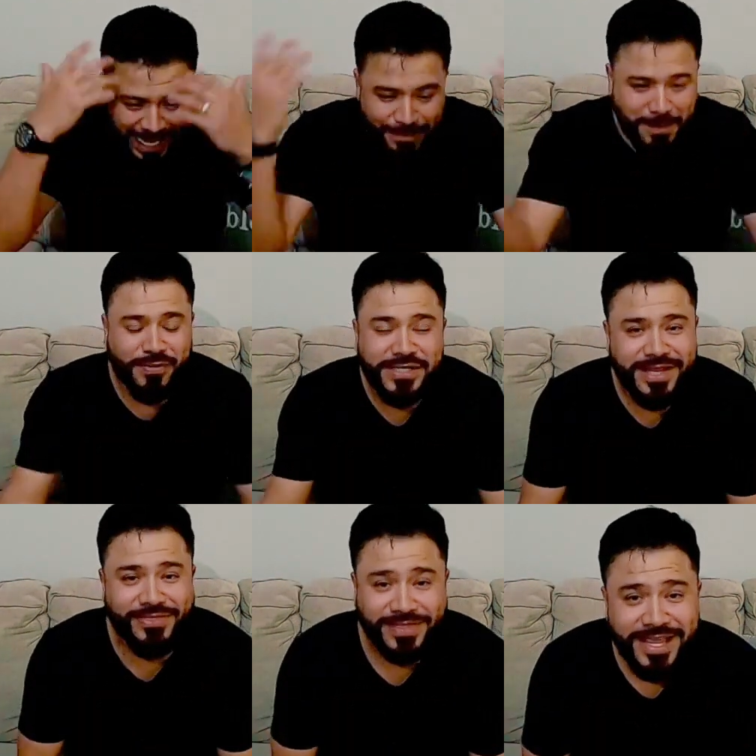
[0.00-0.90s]
and I'm a
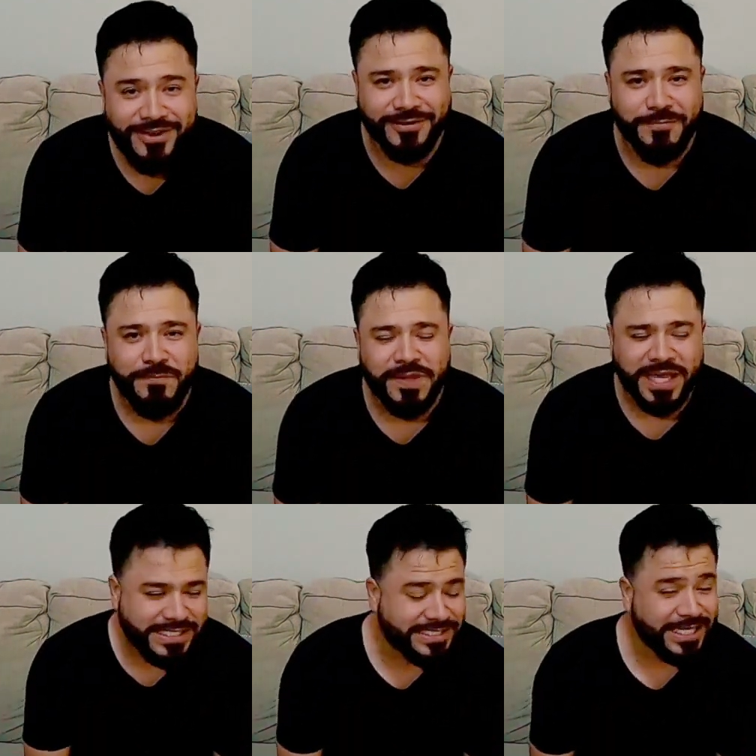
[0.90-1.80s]
prison thinker.
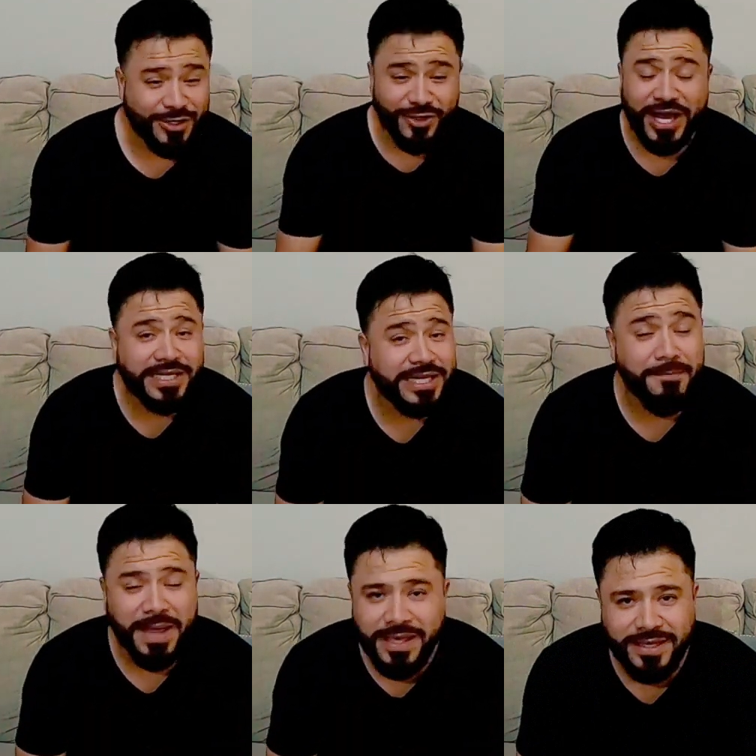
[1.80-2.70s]
And he said, you're not gonna
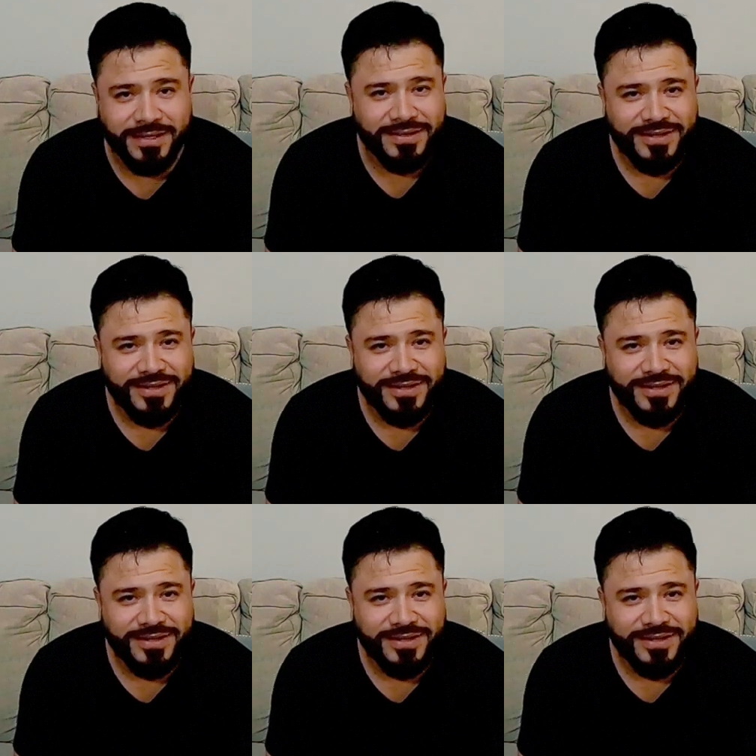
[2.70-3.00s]
make it.